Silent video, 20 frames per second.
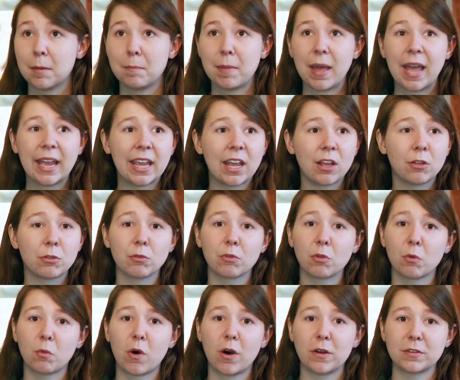banging through
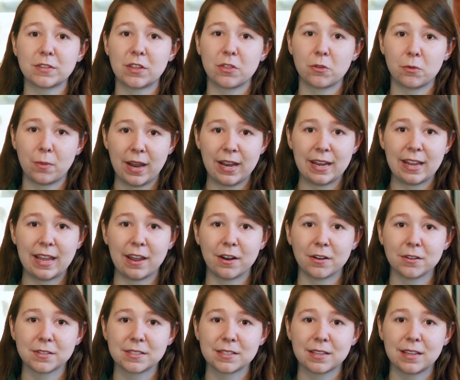the walls and the
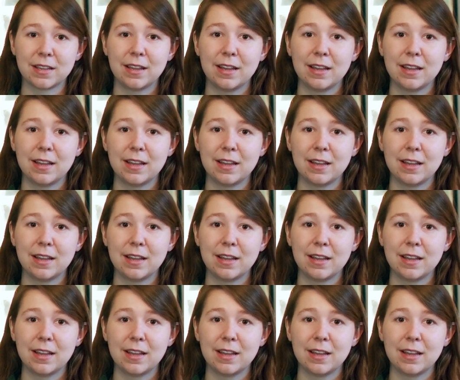radiators.